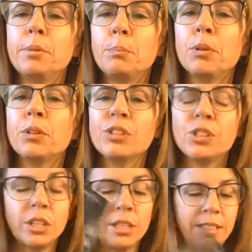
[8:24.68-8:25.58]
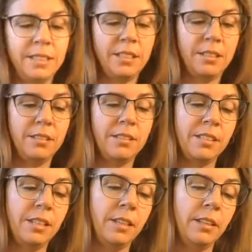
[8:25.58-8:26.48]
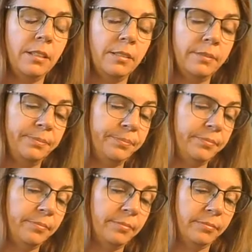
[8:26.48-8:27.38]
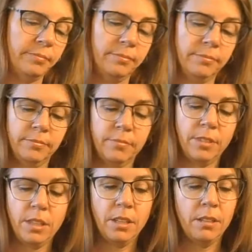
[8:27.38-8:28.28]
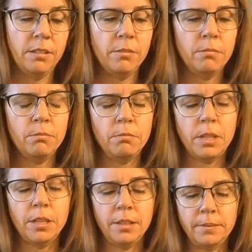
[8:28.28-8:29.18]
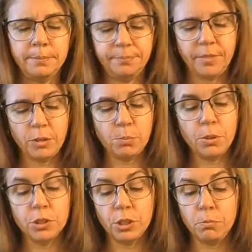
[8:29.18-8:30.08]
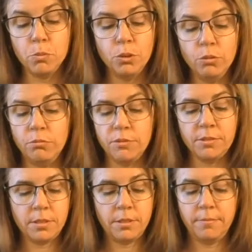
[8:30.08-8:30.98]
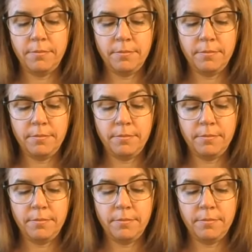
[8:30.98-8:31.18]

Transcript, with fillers: People are starting to see the um, this person moves